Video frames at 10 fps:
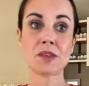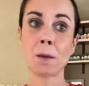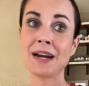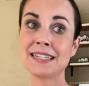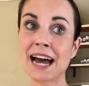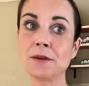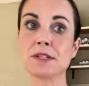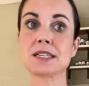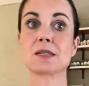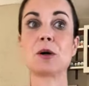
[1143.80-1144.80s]
My dad
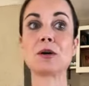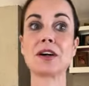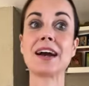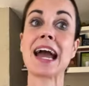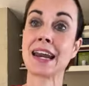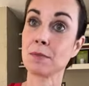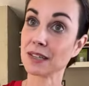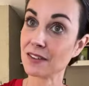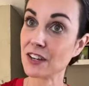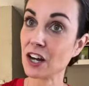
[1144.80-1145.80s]
was a smoker, and I
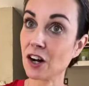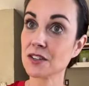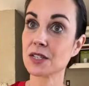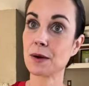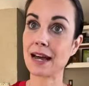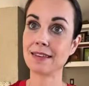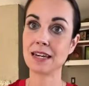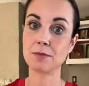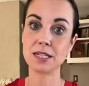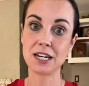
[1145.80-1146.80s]
believe he also had the
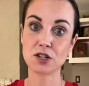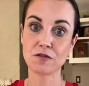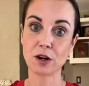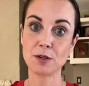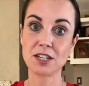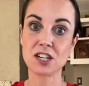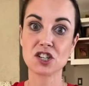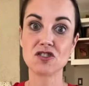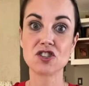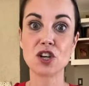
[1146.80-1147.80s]
MTHFR
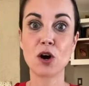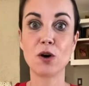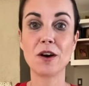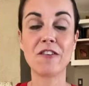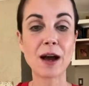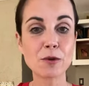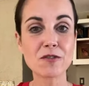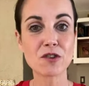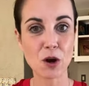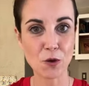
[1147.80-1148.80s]
mutation. So if I would
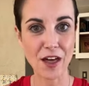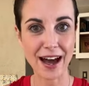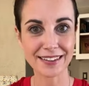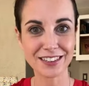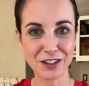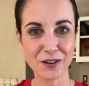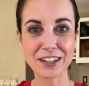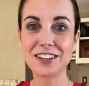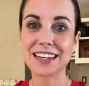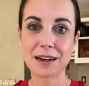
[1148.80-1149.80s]
have known that, you know, I
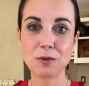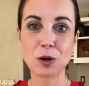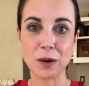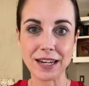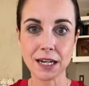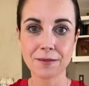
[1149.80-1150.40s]
couldn't get him to quit.